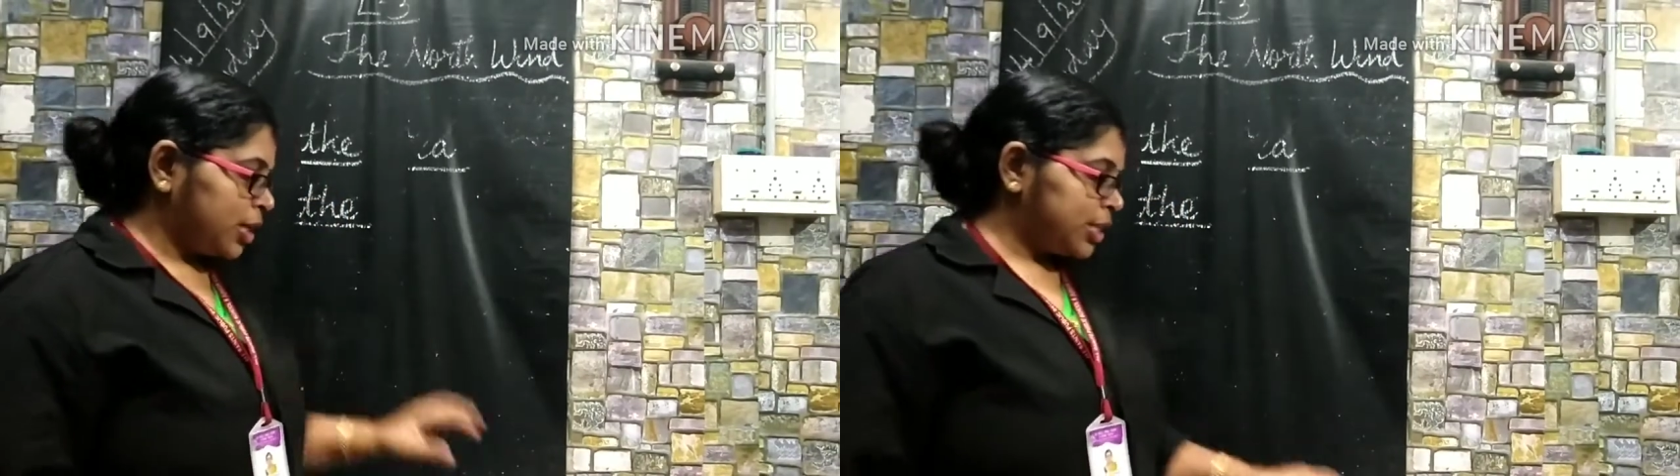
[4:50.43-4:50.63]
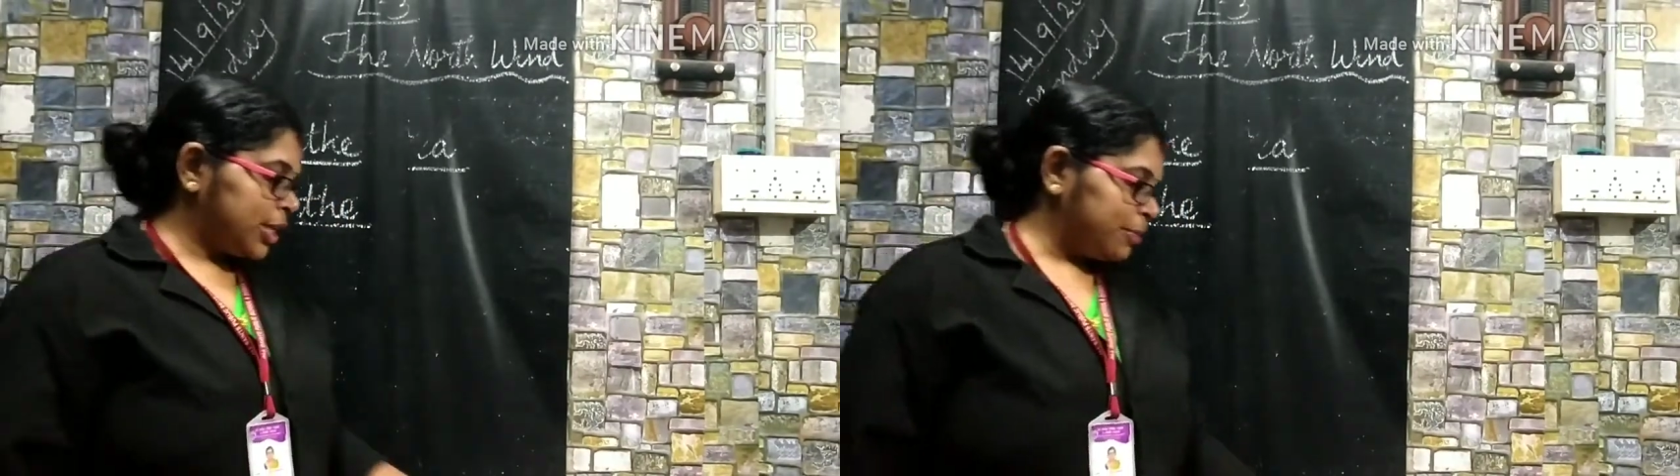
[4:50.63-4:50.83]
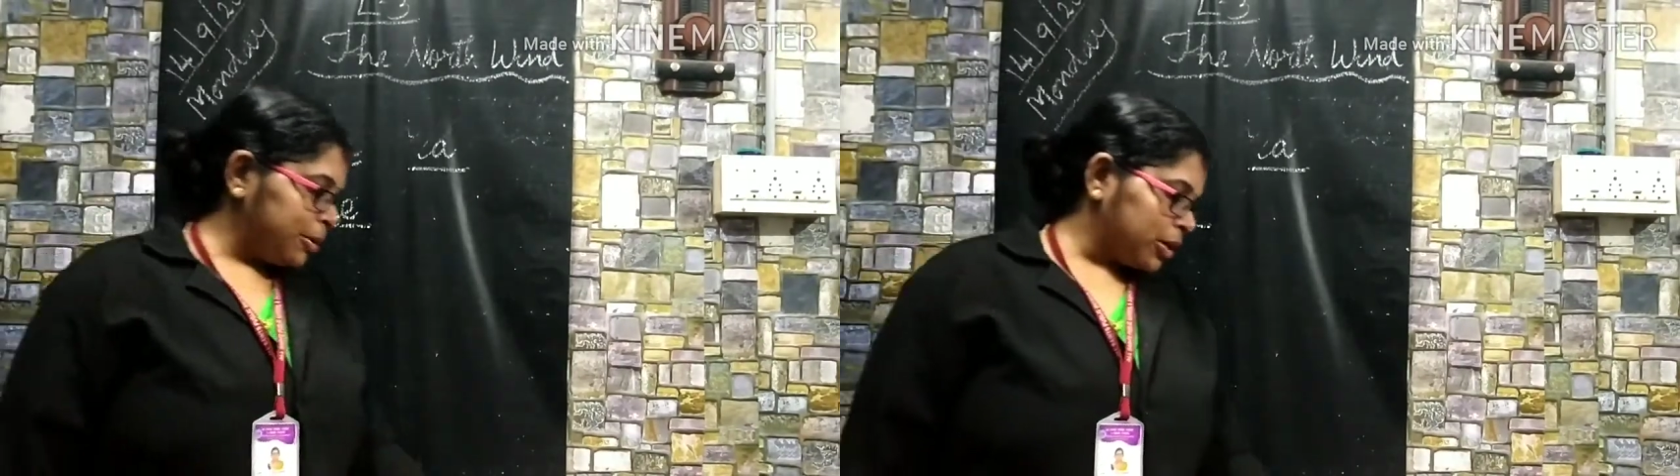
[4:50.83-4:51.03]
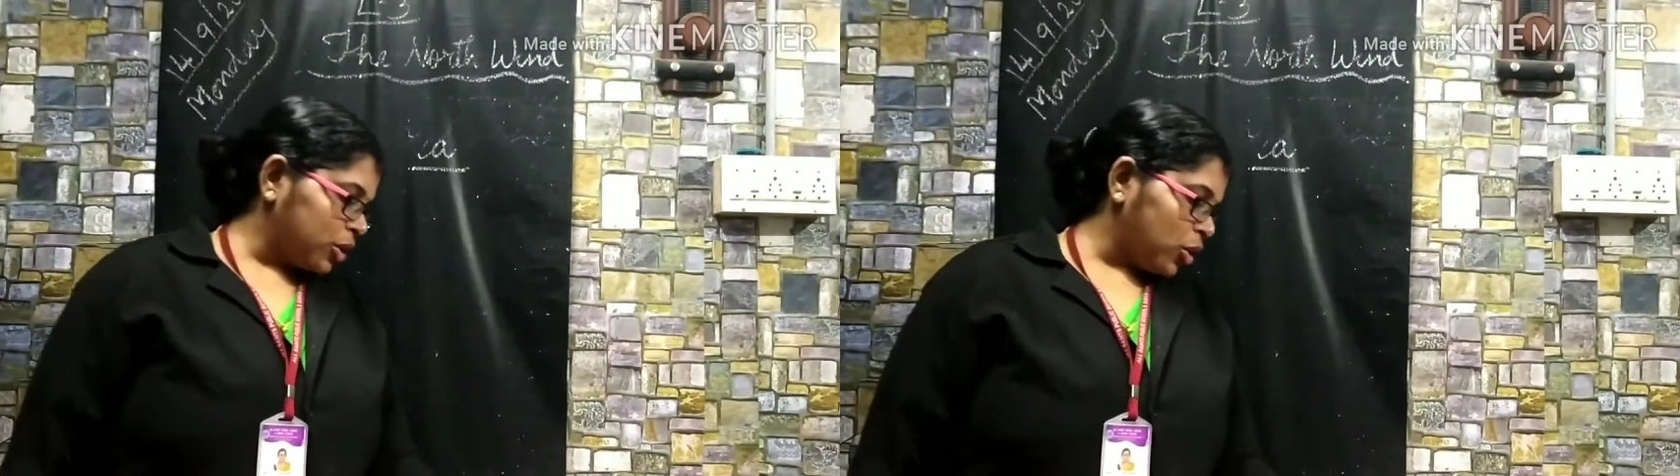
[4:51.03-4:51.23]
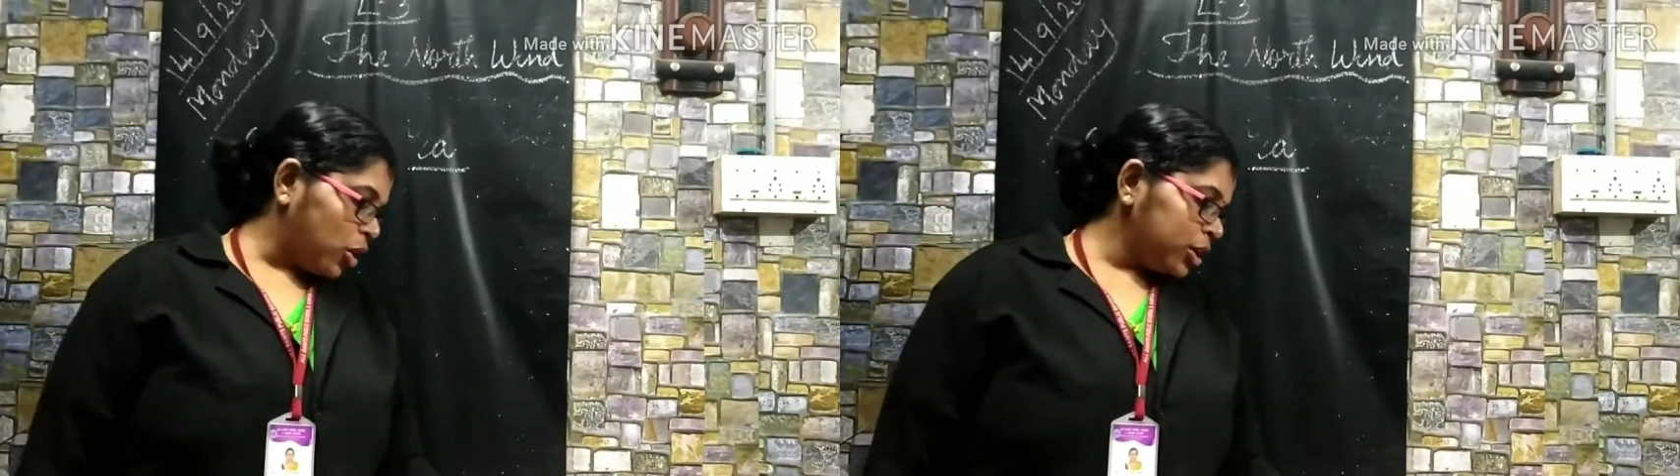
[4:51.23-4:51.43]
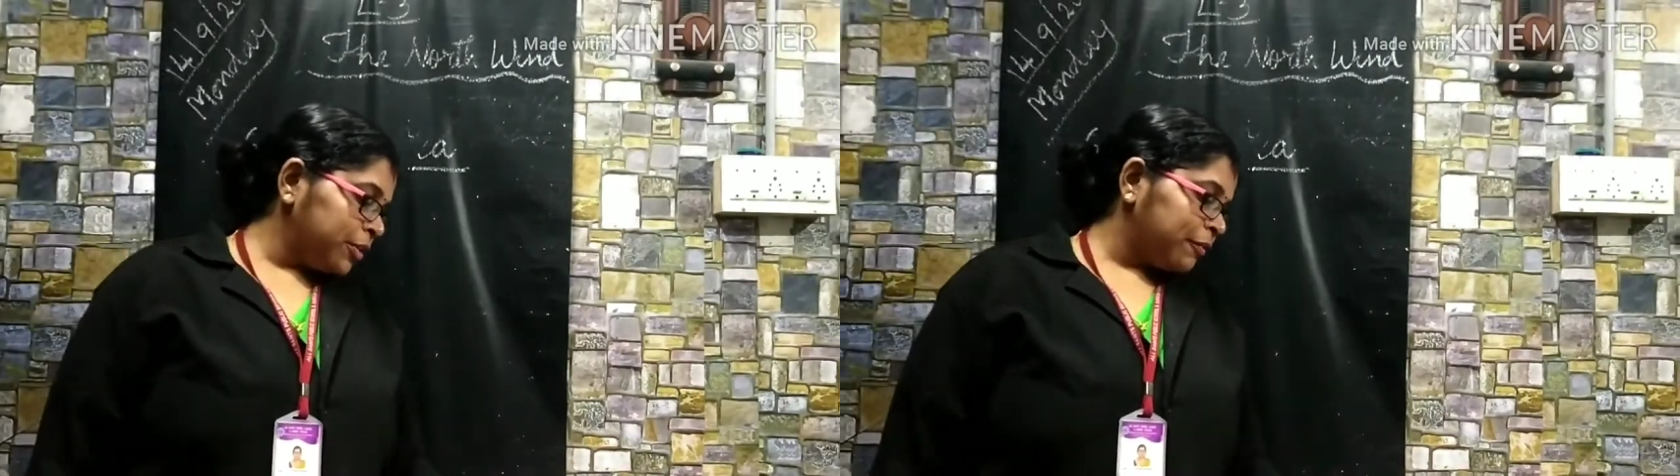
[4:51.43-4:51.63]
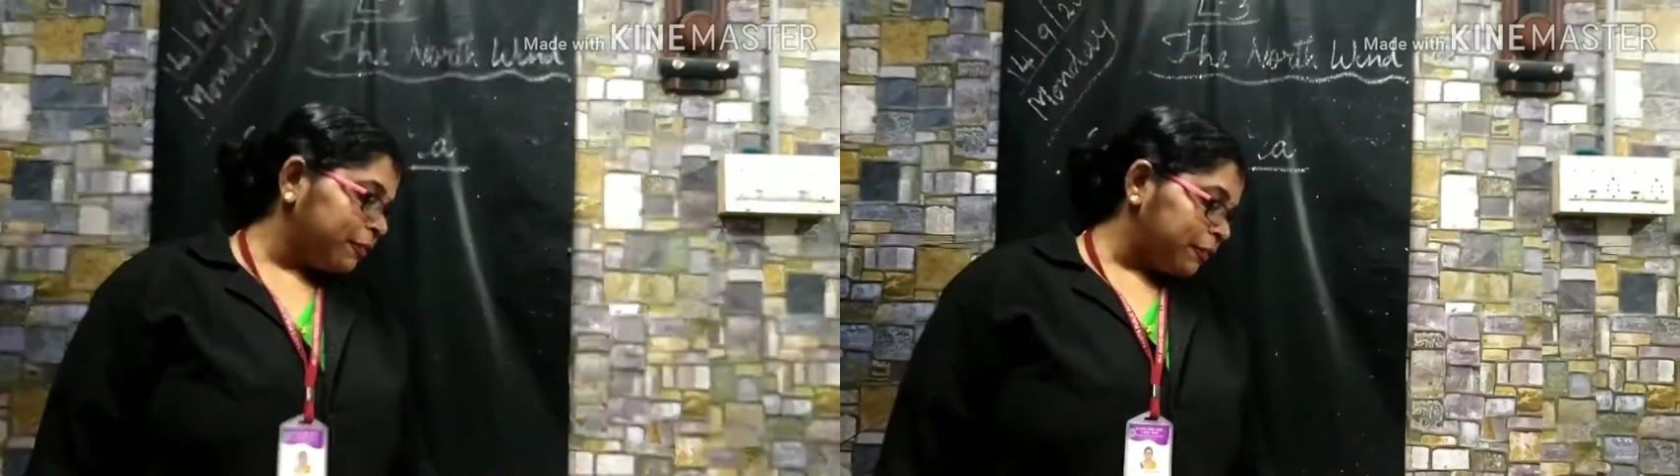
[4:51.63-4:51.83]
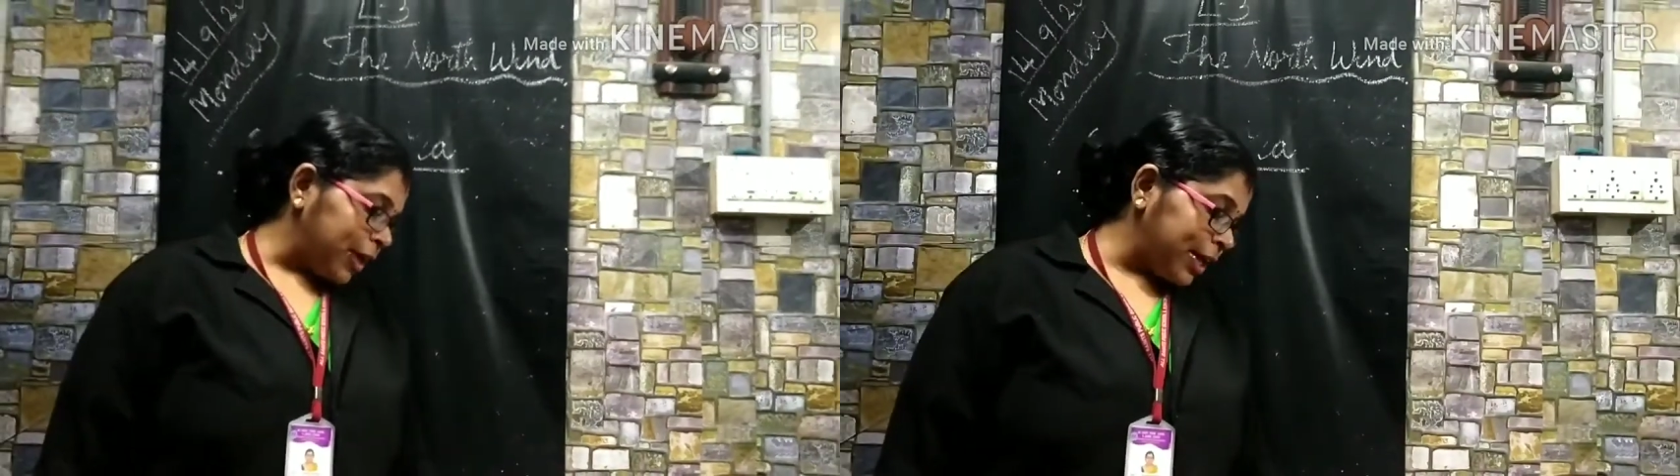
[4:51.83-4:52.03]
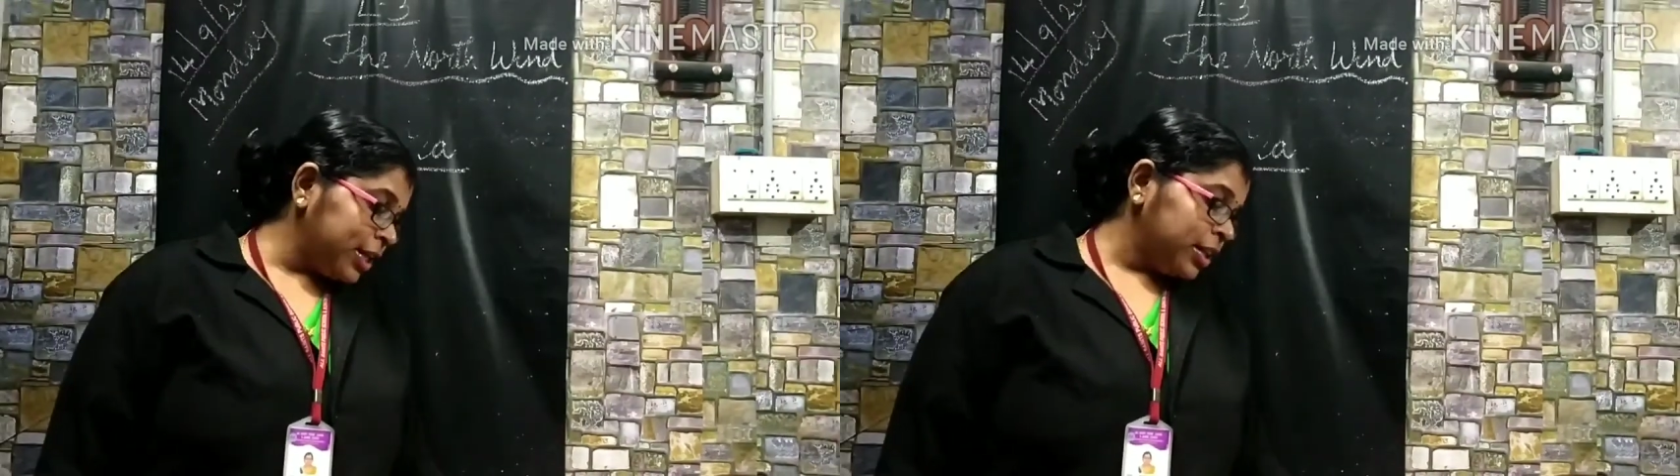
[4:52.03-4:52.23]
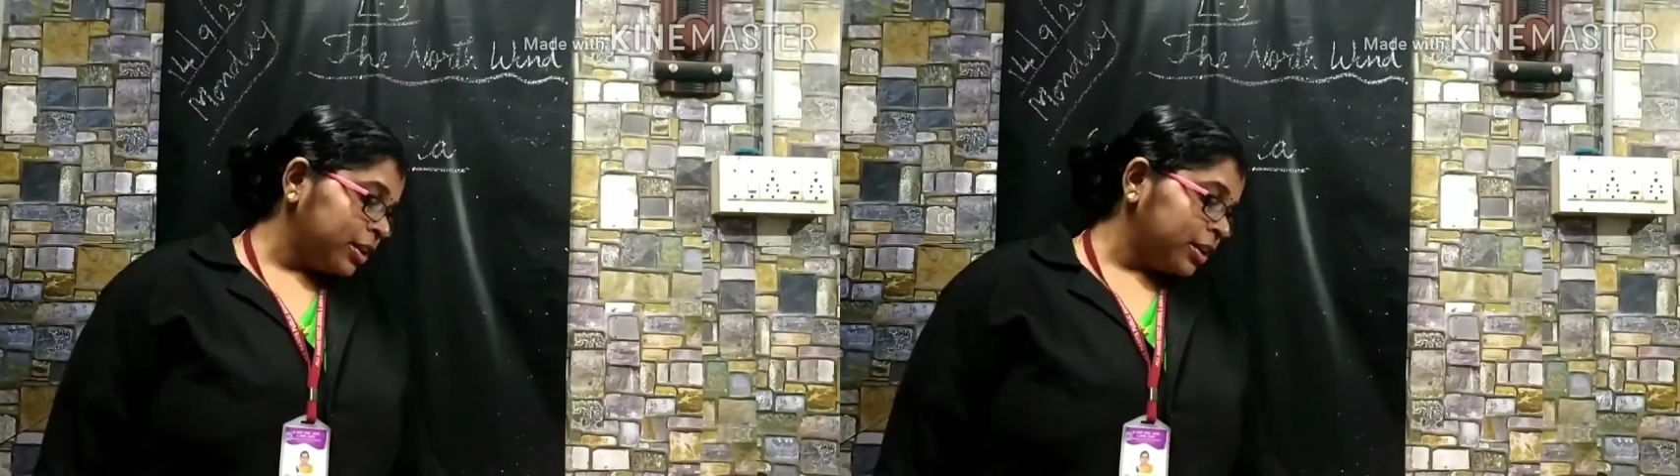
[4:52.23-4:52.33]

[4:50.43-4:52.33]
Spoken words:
tablecloth when